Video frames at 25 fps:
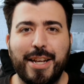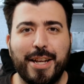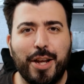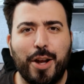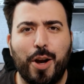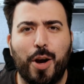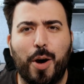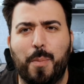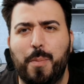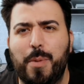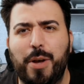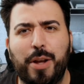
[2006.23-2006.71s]

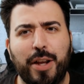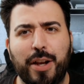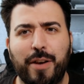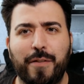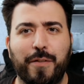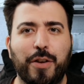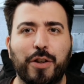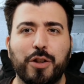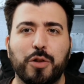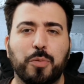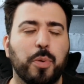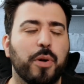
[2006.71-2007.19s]
you know, a
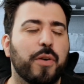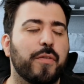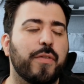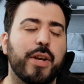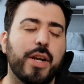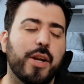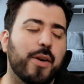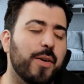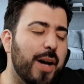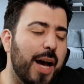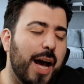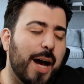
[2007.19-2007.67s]
million views per
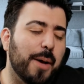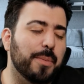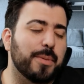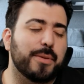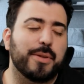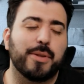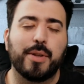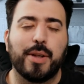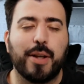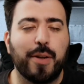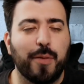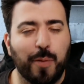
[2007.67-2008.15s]
video,
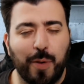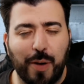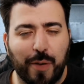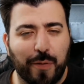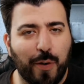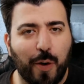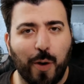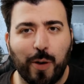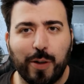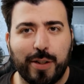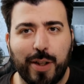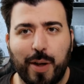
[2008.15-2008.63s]
absolutely, would,
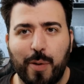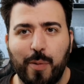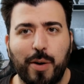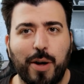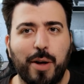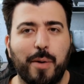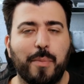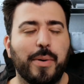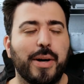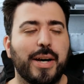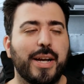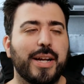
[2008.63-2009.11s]
of course I
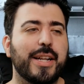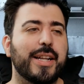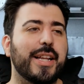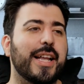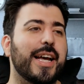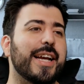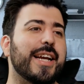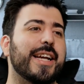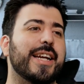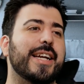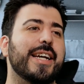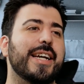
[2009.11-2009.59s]
would. But
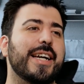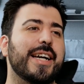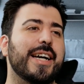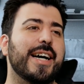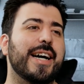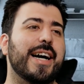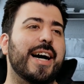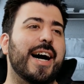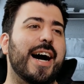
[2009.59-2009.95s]
like,